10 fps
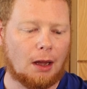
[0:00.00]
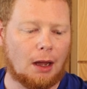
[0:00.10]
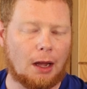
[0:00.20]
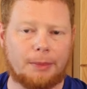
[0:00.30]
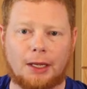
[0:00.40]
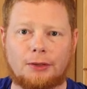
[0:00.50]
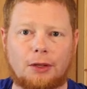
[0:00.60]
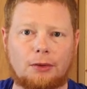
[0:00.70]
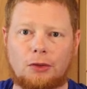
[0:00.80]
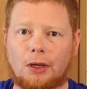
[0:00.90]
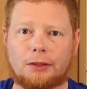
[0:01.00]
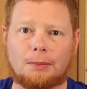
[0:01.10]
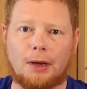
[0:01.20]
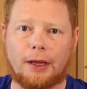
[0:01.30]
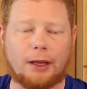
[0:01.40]
I'm not telling you not to
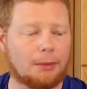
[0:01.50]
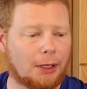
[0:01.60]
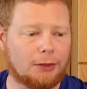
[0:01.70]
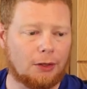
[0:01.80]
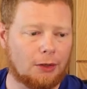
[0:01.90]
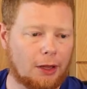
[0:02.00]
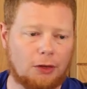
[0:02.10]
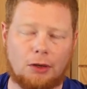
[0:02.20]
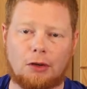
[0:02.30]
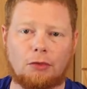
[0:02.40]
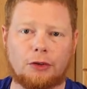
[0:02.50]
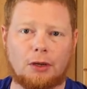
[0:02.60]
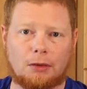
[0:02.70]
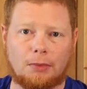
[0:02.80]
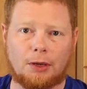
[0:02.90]
buy it. I'm not telling you that you need to rush
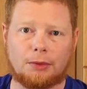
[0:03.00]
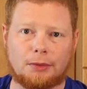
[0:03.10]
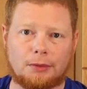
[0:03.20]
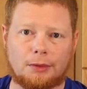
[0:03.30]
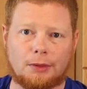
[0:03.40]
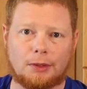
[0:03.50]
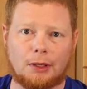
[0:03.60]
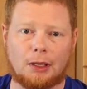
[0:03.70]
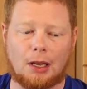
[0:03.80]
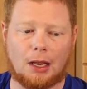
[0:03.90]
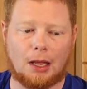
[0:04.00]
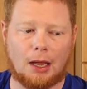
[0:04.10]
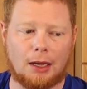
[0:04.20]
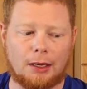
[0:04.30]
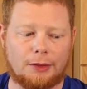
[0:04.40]
out and buy one.
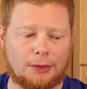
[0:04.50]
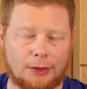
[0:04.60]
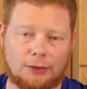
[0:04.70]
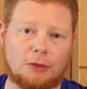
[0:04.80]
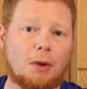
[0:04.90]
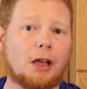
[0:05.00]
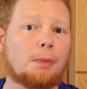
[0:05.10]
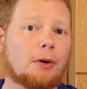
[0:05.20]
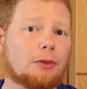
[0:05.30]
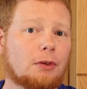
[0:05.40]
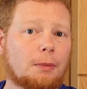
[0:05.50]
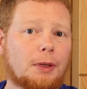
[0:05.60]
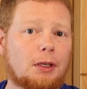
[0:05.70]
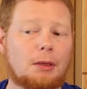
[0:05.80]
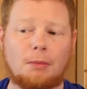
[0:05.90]
This is my personal
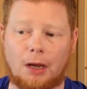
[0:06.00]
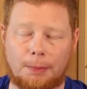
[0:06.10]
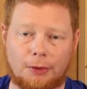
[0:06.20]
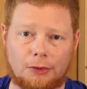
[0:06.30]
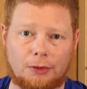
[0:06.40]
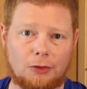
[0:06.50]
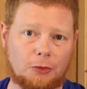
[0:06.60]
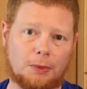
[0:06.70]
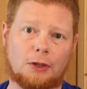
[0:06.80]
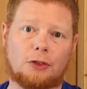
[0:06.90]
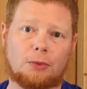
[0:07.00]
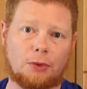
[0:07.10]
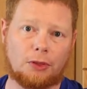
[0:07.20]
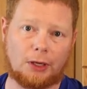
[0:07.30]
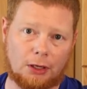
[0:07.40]
opinion, my personal experience
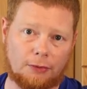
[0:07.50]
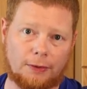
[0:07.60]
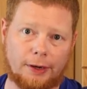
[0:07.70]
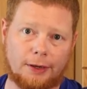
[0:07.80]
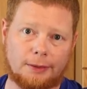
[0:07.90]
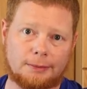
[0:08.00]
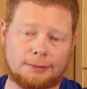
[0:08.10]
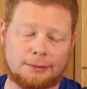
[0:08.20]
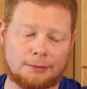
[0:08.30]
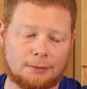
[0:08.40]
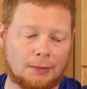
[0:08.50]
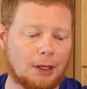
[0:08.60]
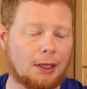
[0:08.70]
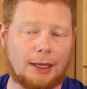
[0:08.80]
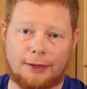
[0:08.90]
with an air fryer.
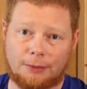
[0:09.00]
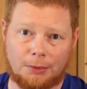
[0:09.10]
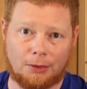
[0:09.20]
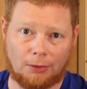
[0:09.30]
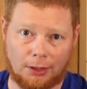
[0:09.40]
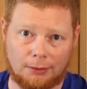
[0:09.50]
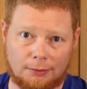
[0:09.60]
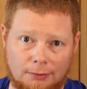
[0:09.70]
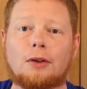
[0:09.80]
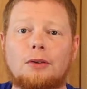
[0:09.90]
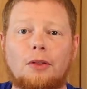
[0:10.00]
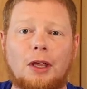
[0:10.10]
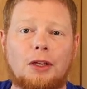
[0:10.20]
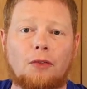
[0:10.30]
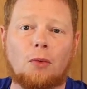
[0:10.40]
It hasn't been great. So thank you for